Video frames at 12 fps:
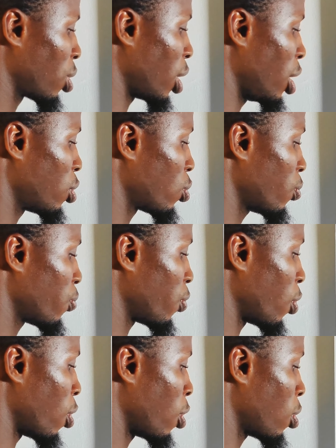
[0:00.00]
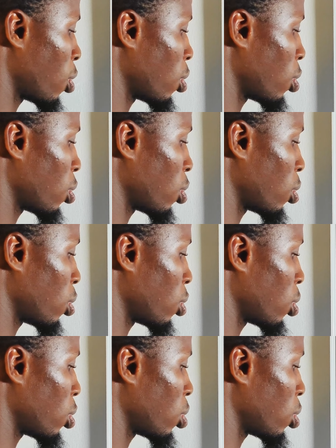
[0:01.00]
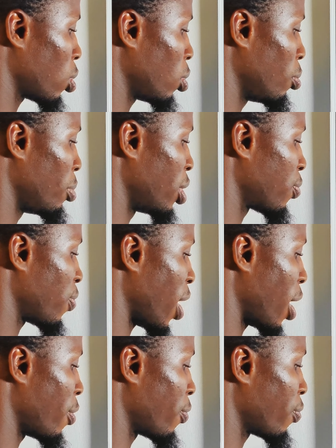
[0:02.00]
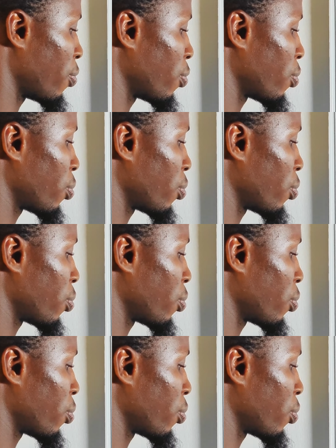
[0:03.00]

3 to 4 base 5